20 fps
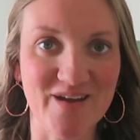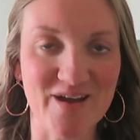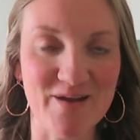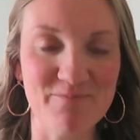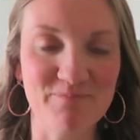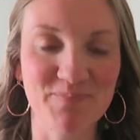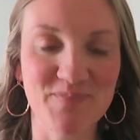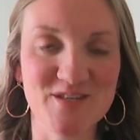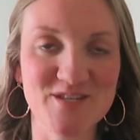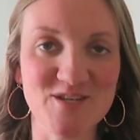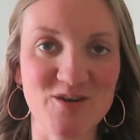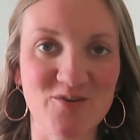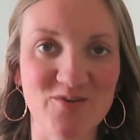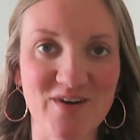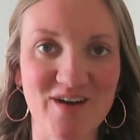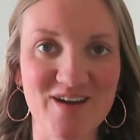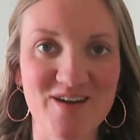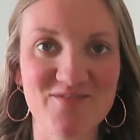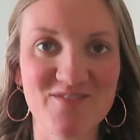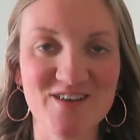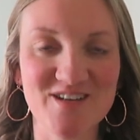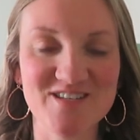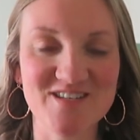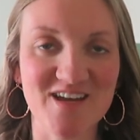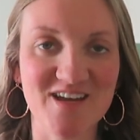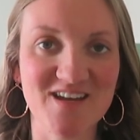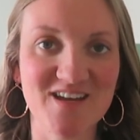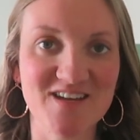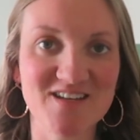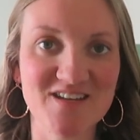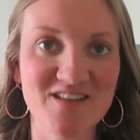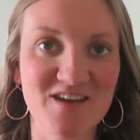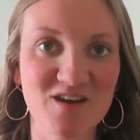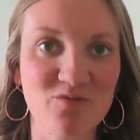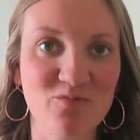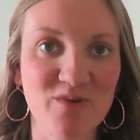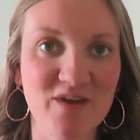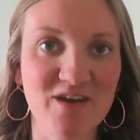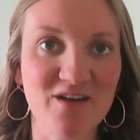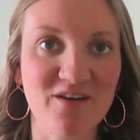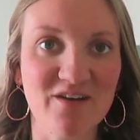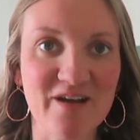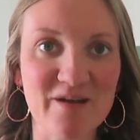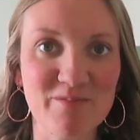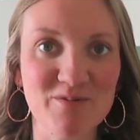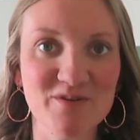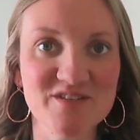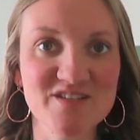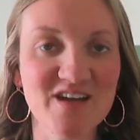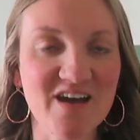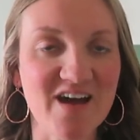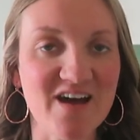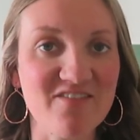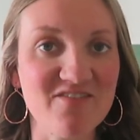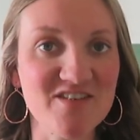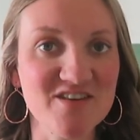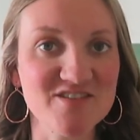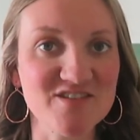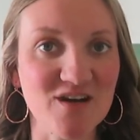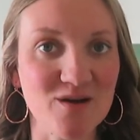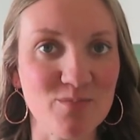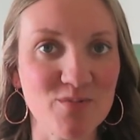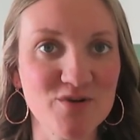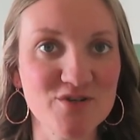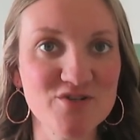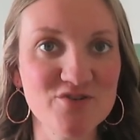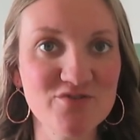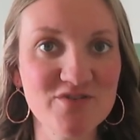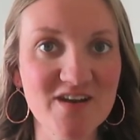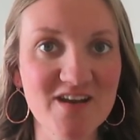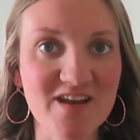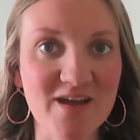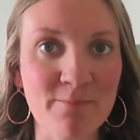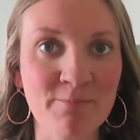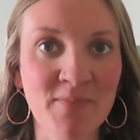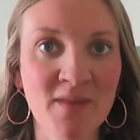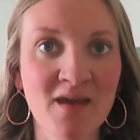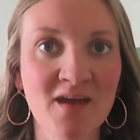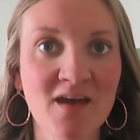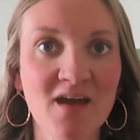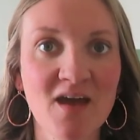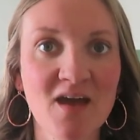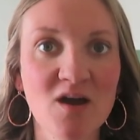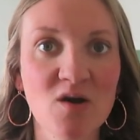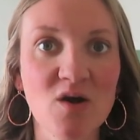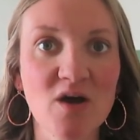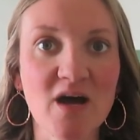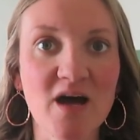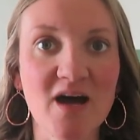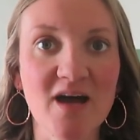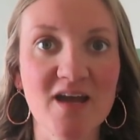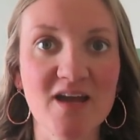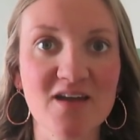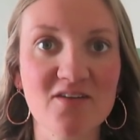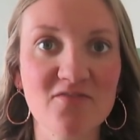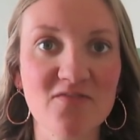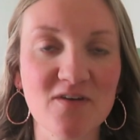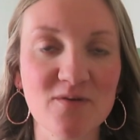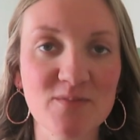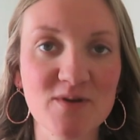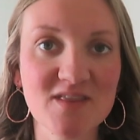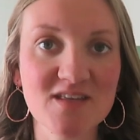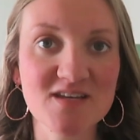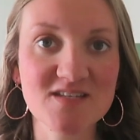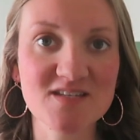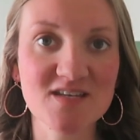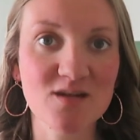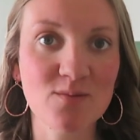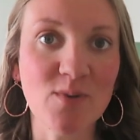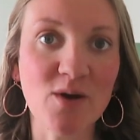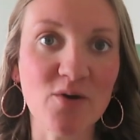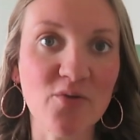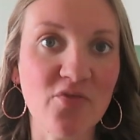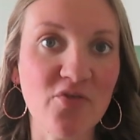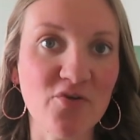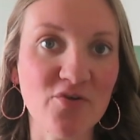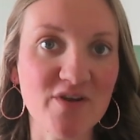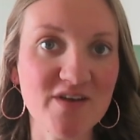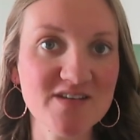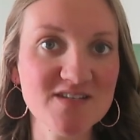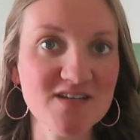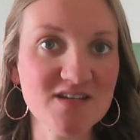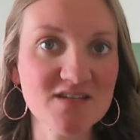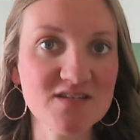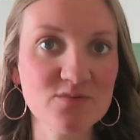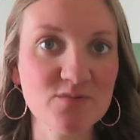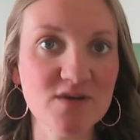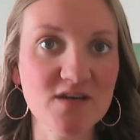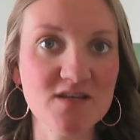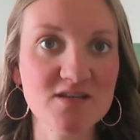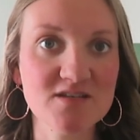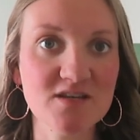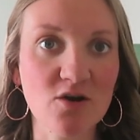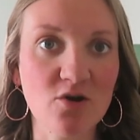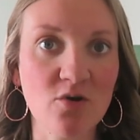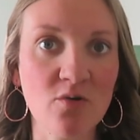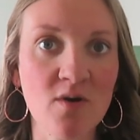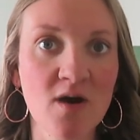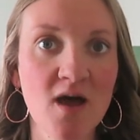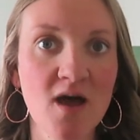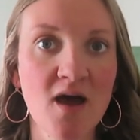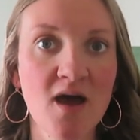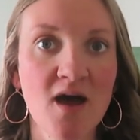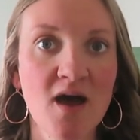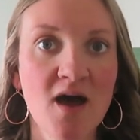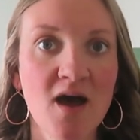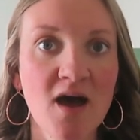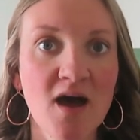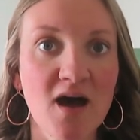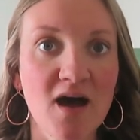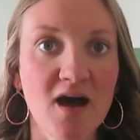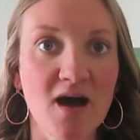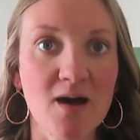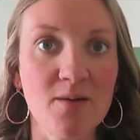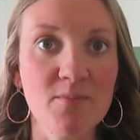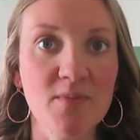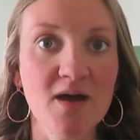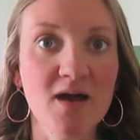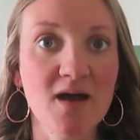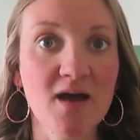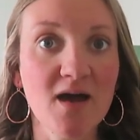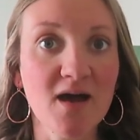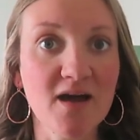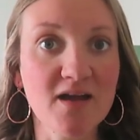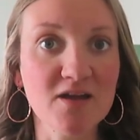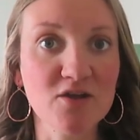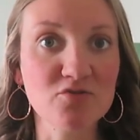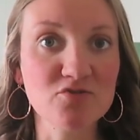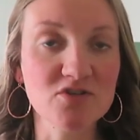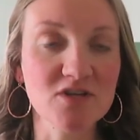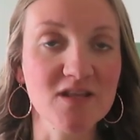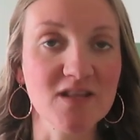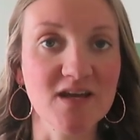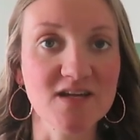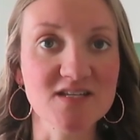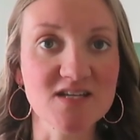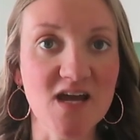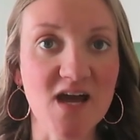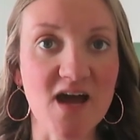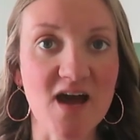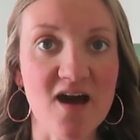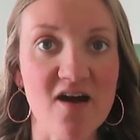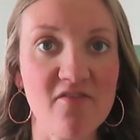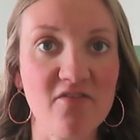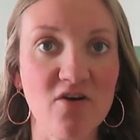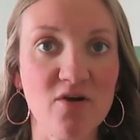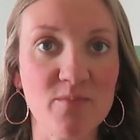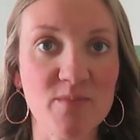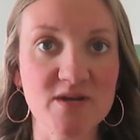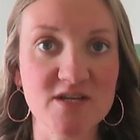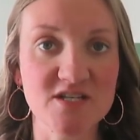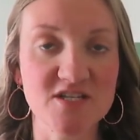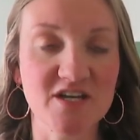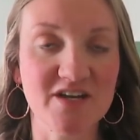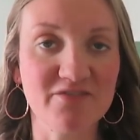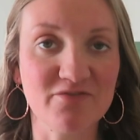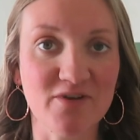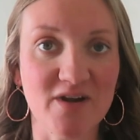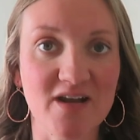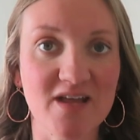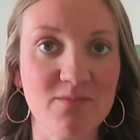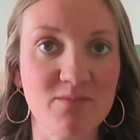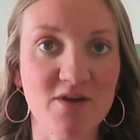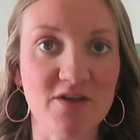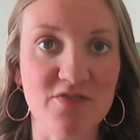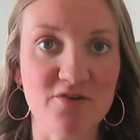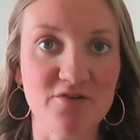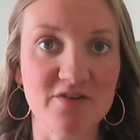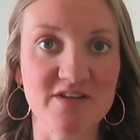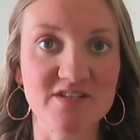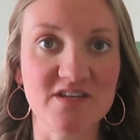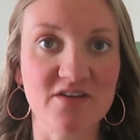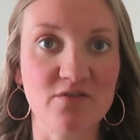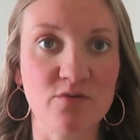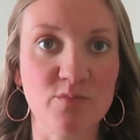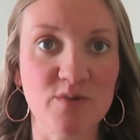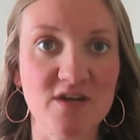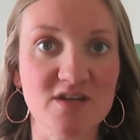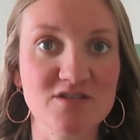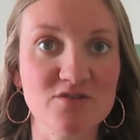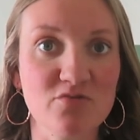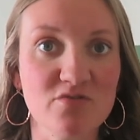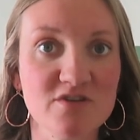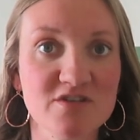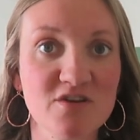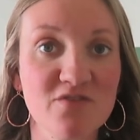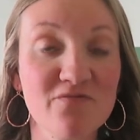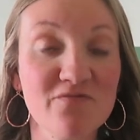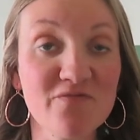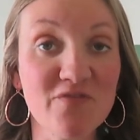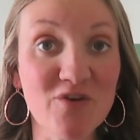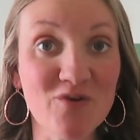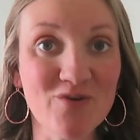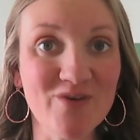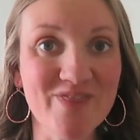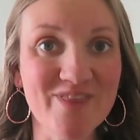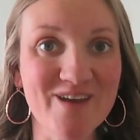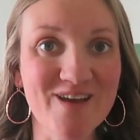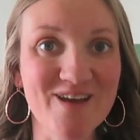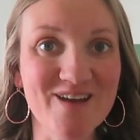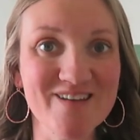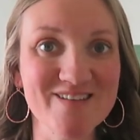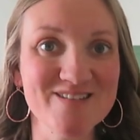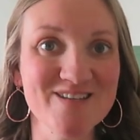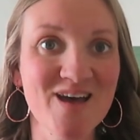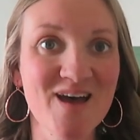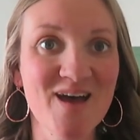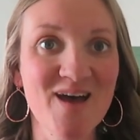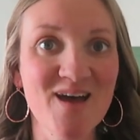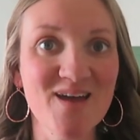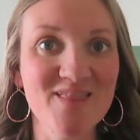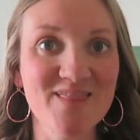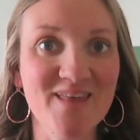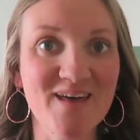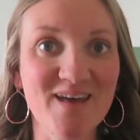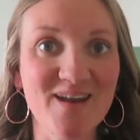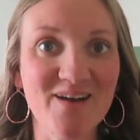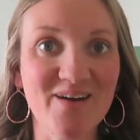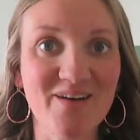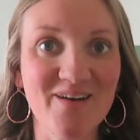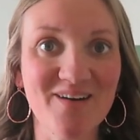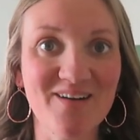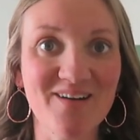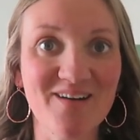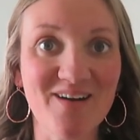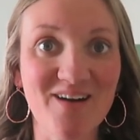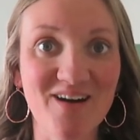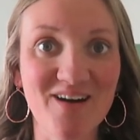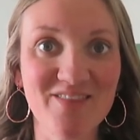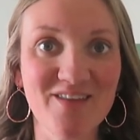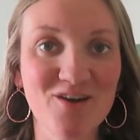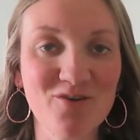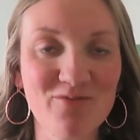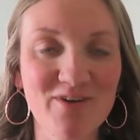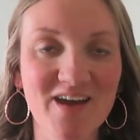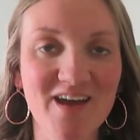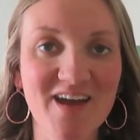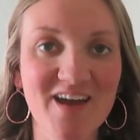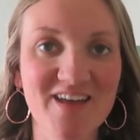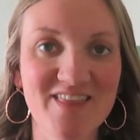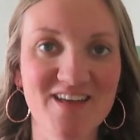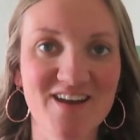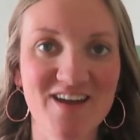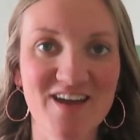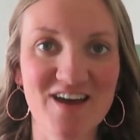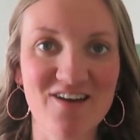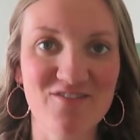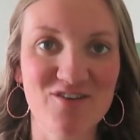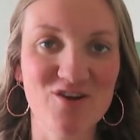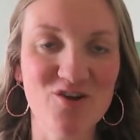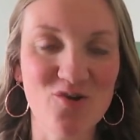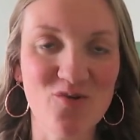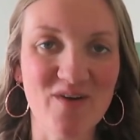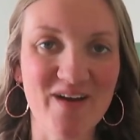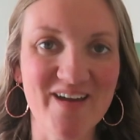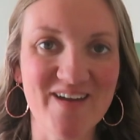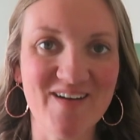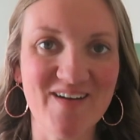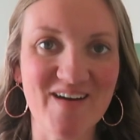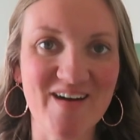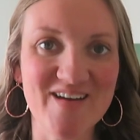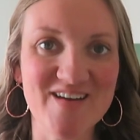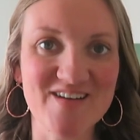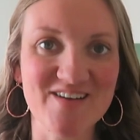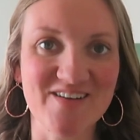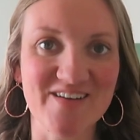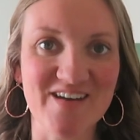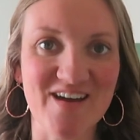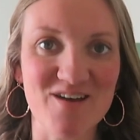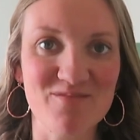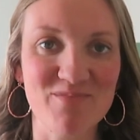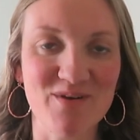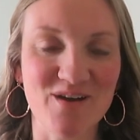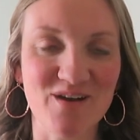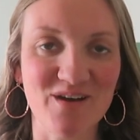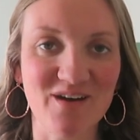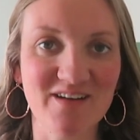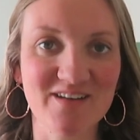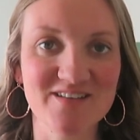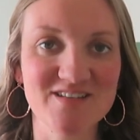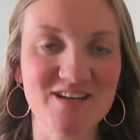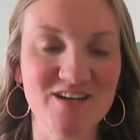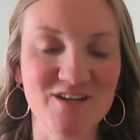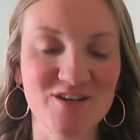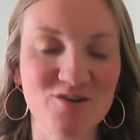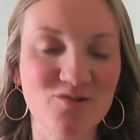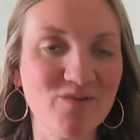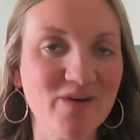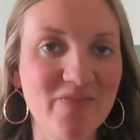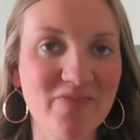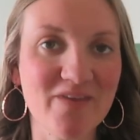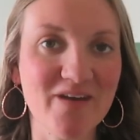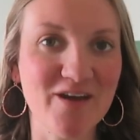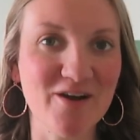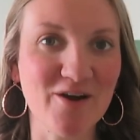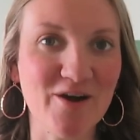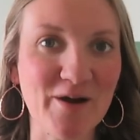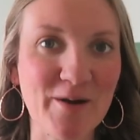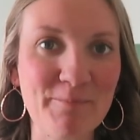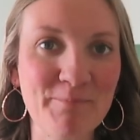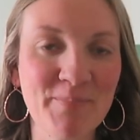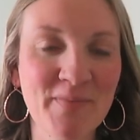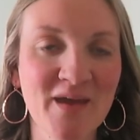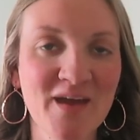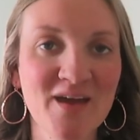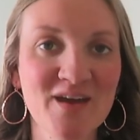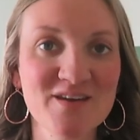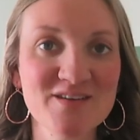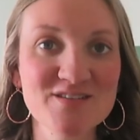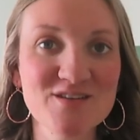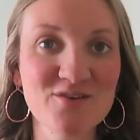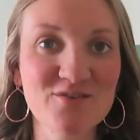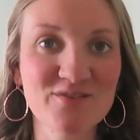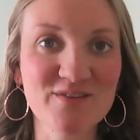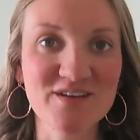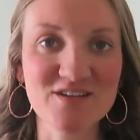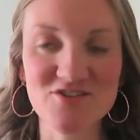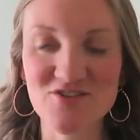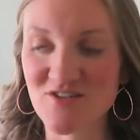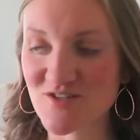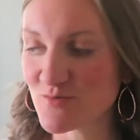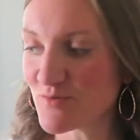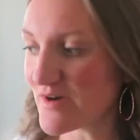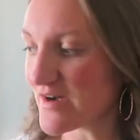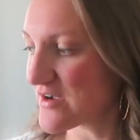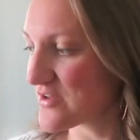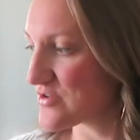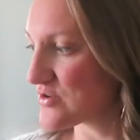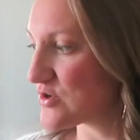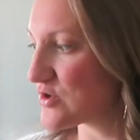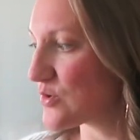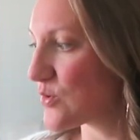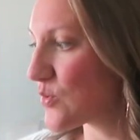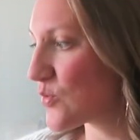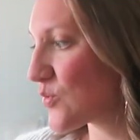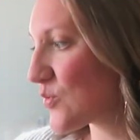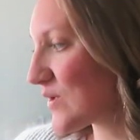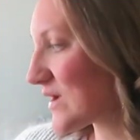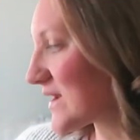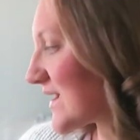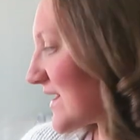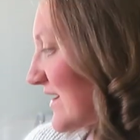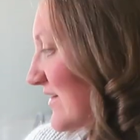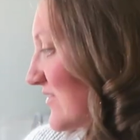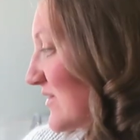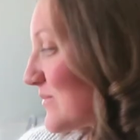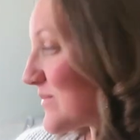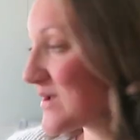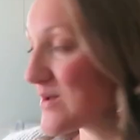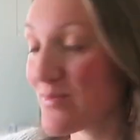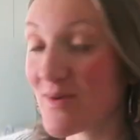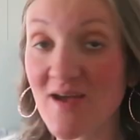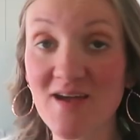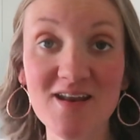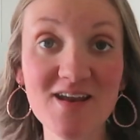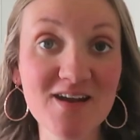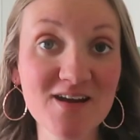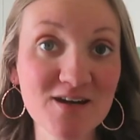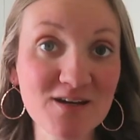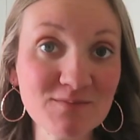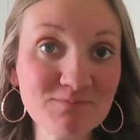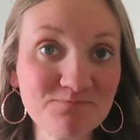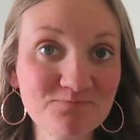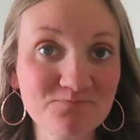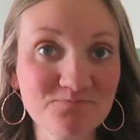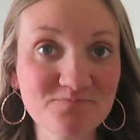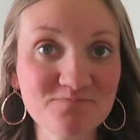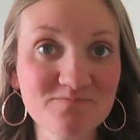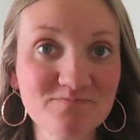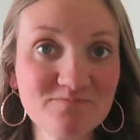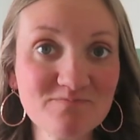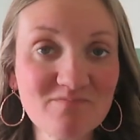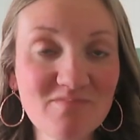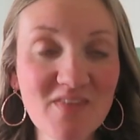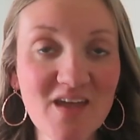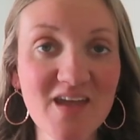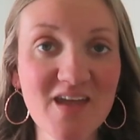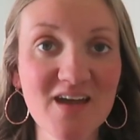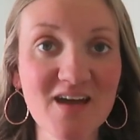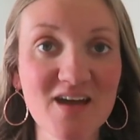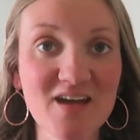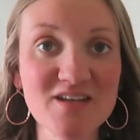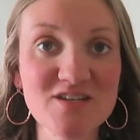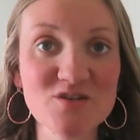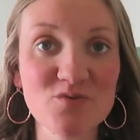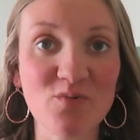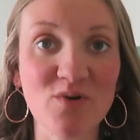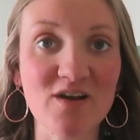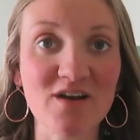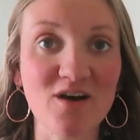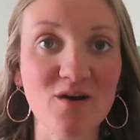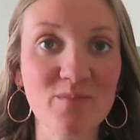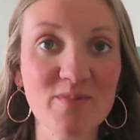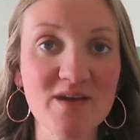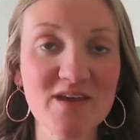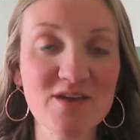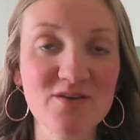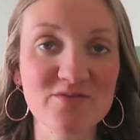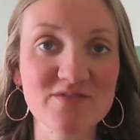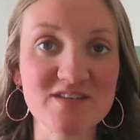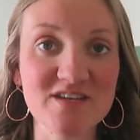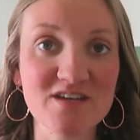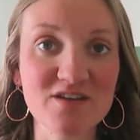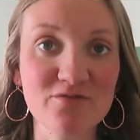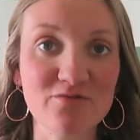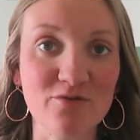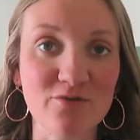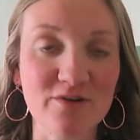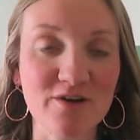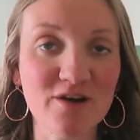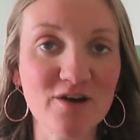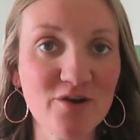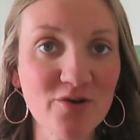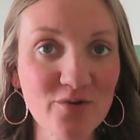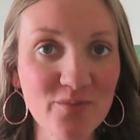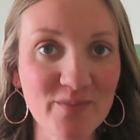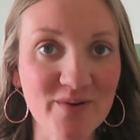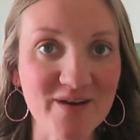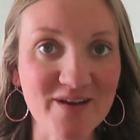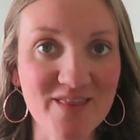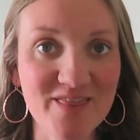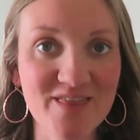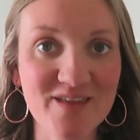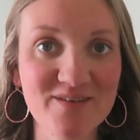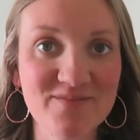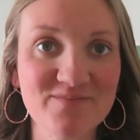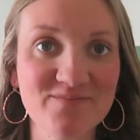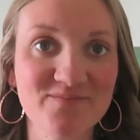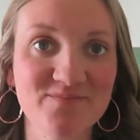again. So I am excited that we are able to have this opportunity. I am filming this at about 36 weeks so um, I usually like to have all my stuff ready by 37 weeks. So there's a few things that are on their way that I haven't quite gotten here yet, but I'll tell you what they are. So let's just walk through what I have on my bed here and what I'll be using for our home birth.